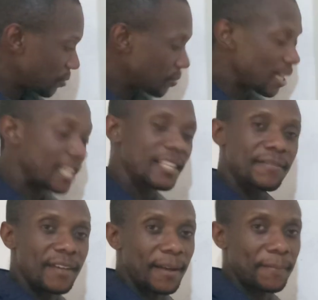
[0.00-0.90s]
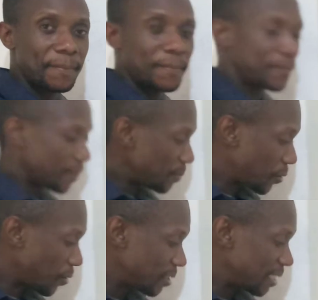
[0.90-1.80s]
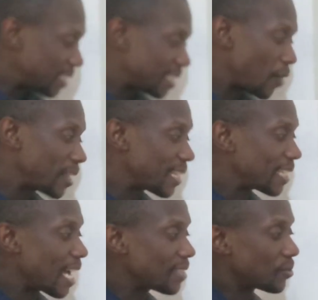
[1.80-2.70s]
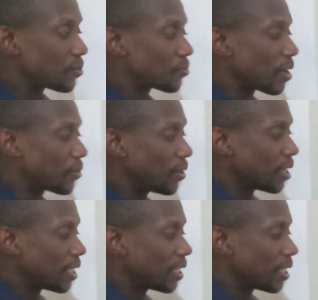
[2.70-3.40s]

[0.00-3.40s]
to the liver because it is the one that has to struggle